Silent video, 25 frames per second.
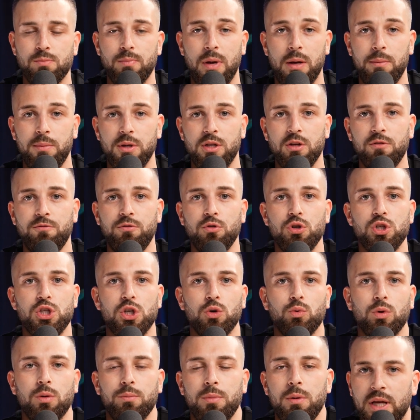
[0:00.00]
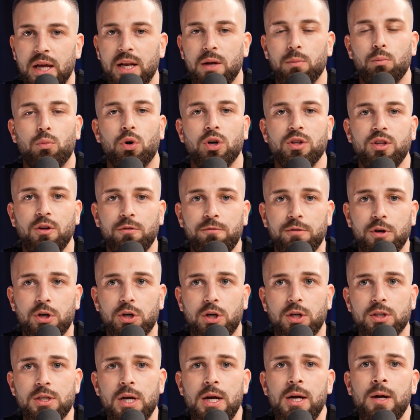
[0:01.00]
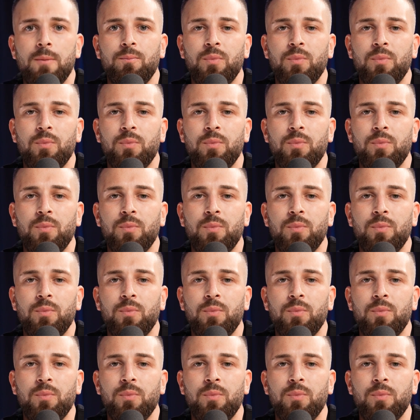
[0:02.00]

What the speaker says: Maybe in the future it will be getting more difficult.